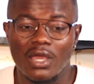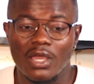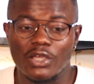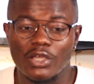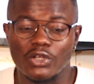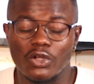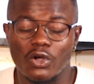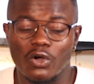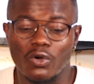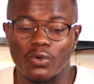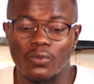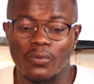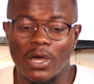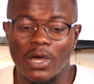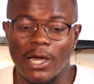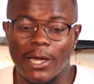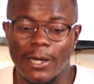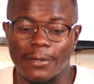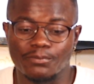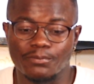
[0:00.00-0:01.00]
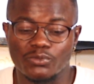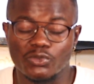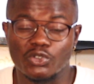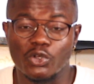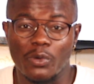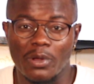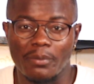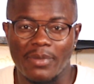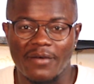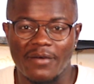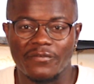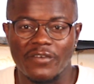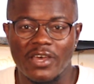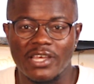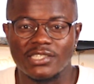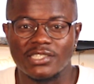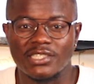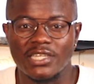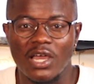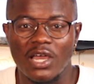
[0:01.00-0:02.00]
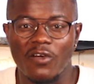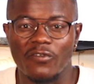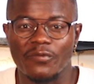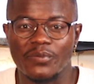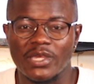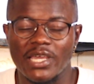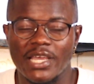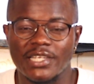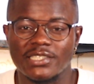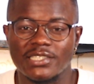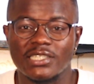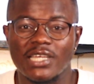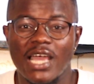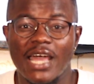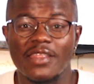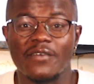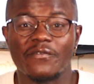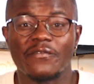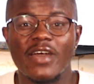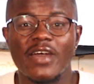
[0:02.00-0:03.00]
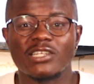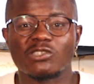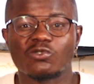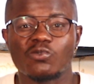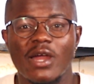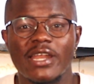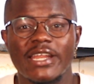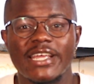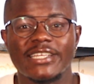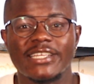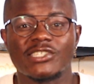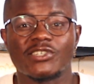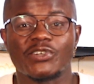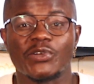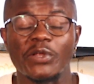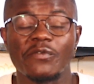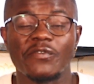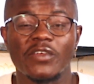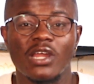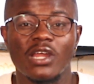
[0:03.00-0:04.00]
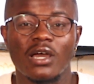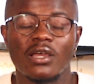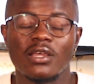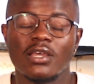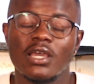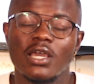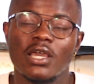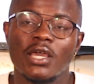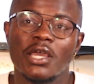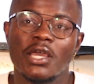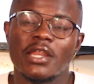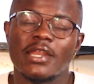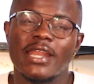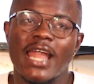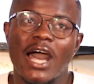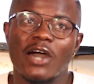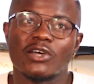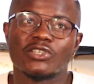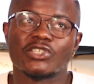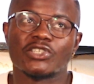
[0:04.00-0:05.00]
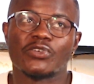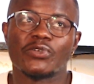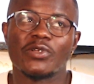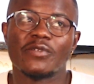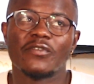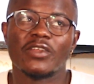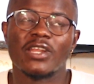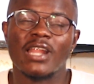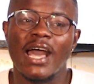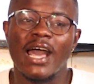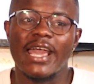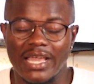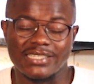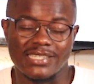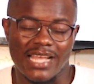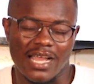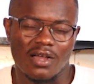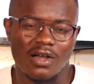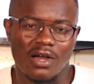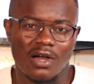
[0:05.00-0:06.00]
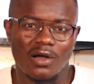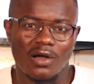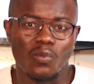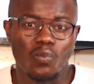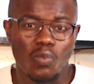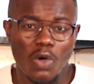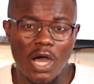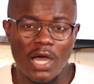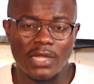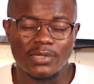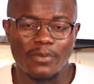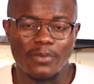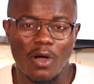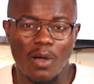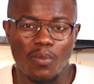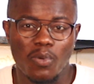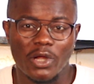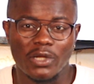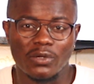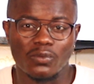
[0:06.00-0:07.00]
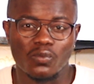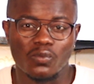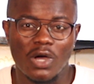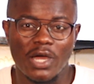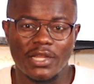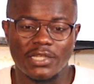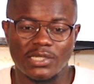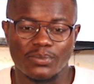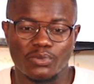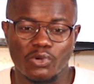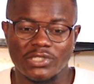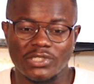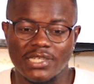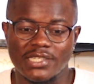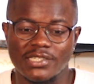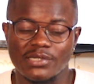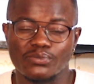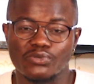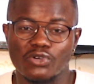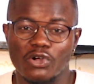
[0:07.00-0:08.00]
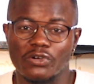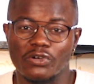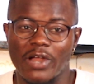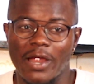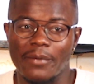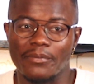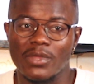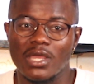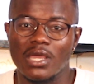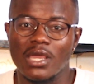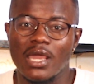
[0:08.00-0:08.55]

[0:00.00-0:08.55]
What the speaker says: during my first year of PhD. And the first one is Scrivener. Now Scrivener is like a PowerPoint Word is a processing program,